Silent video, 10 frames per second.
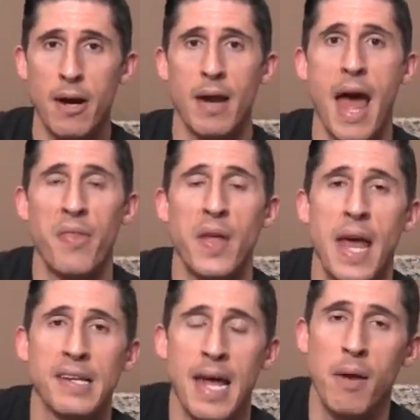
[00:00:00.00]
here at Athlete
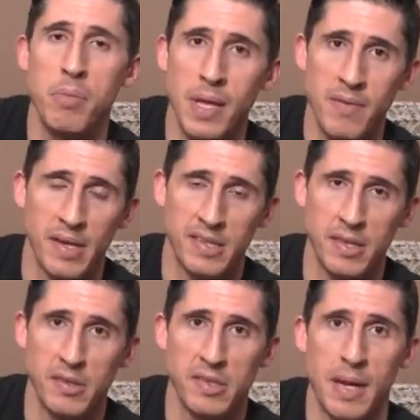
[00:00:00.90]
Next, I don't believe in
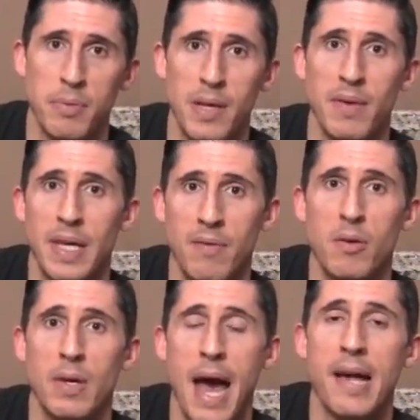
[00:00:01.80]
excuses. I believe in
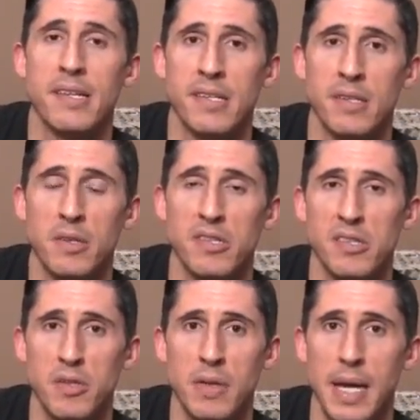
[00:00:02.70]
giving you guys the
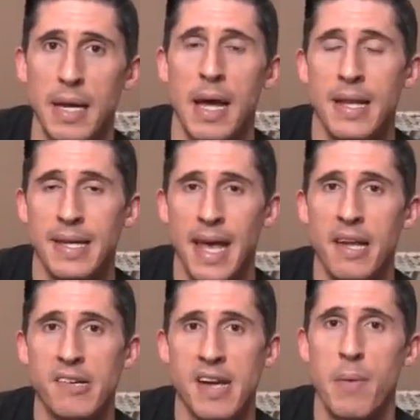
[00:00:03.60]
solutions you need to
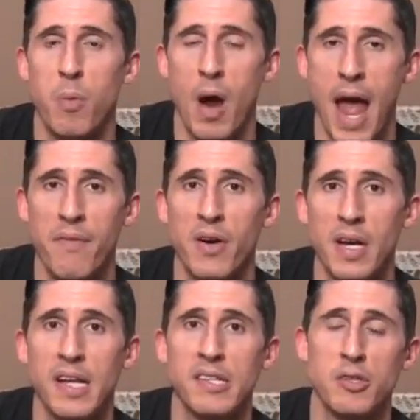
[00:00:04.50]
get in shape wherever
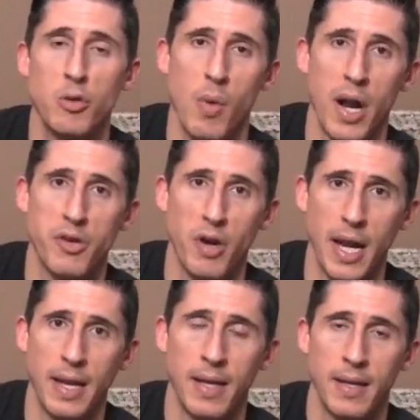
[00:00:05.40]
it is that you want to
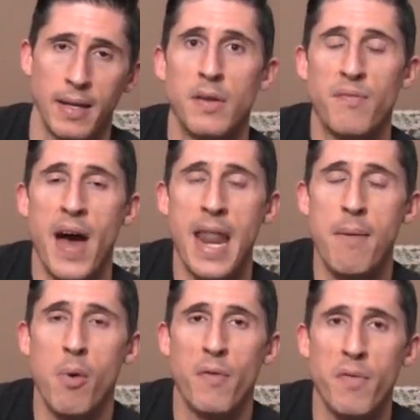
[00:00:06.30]
train. To find
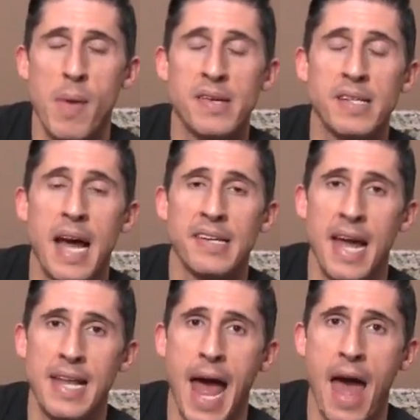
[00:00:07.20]
out more information, guys,
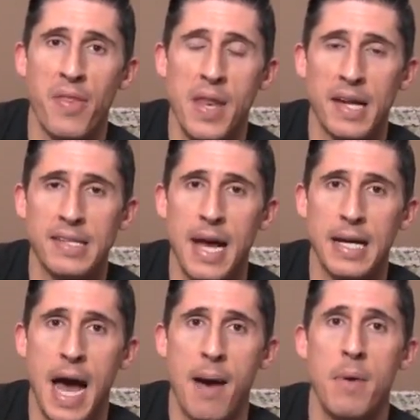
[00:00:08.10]
head to
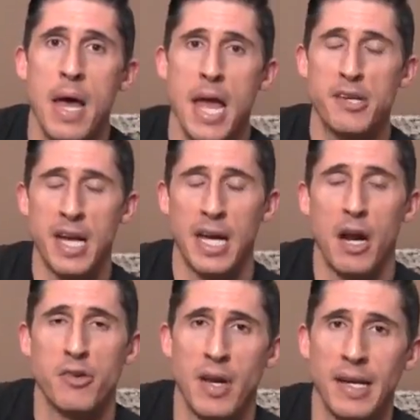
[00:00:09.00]
athletenext.com and check
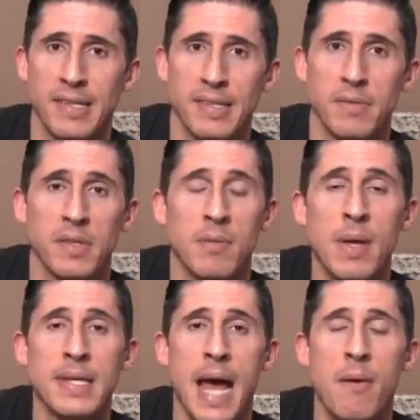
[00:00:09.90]
out our training systems. In the
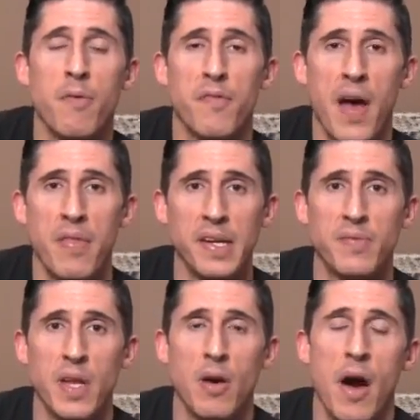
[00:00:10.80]
meantime, if you found
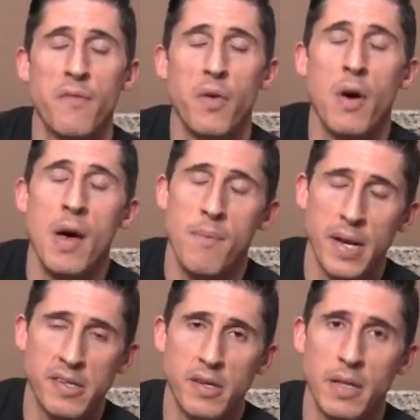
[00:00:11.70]
this video helpful,
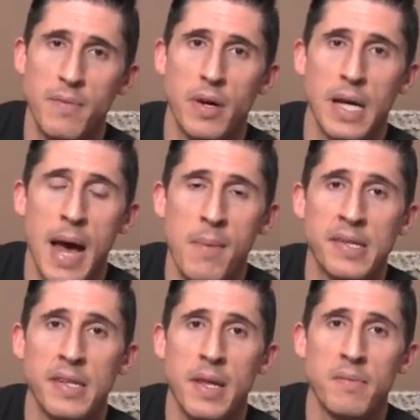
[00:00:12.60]
make sure you leave your
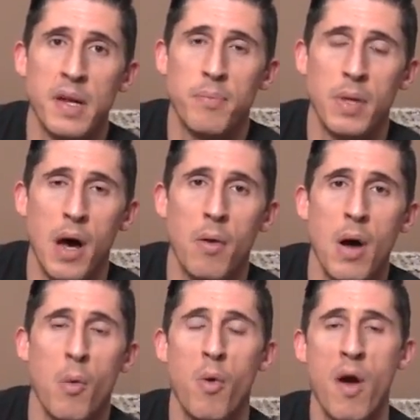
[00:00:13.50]
comments and thumbs up below.